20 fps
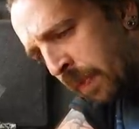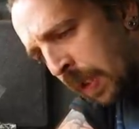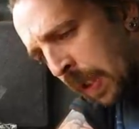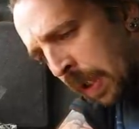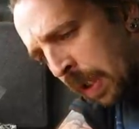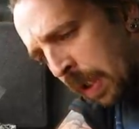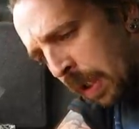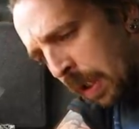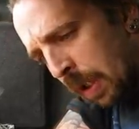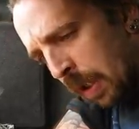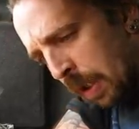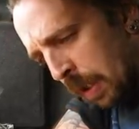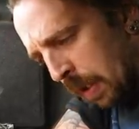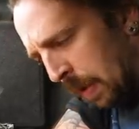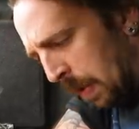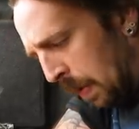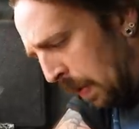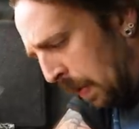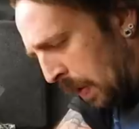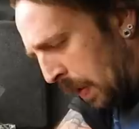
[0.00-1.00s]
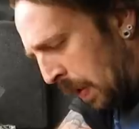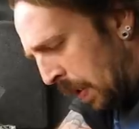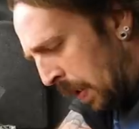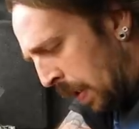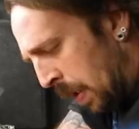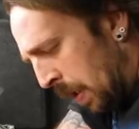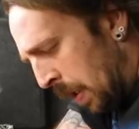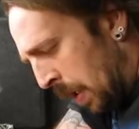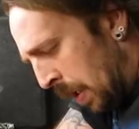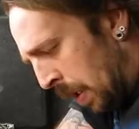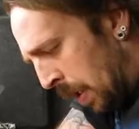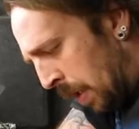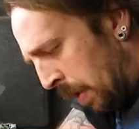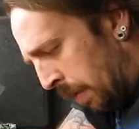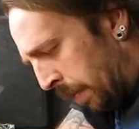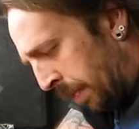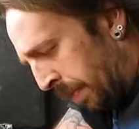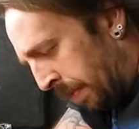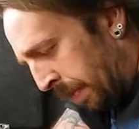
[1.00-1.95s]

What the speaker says: [no speech]